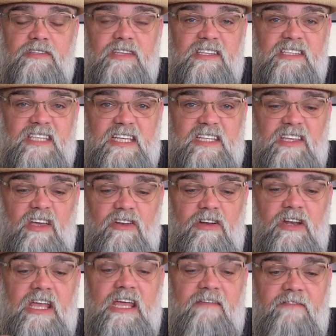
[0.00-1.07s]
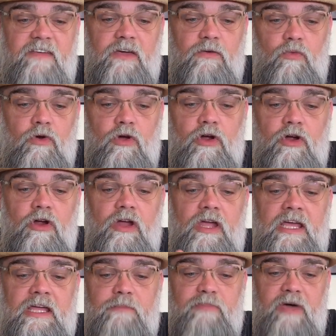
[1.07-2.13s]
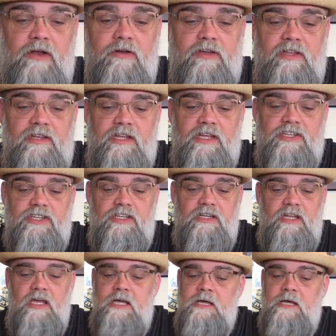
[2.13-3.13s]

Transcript: to $600 if it were in better condition.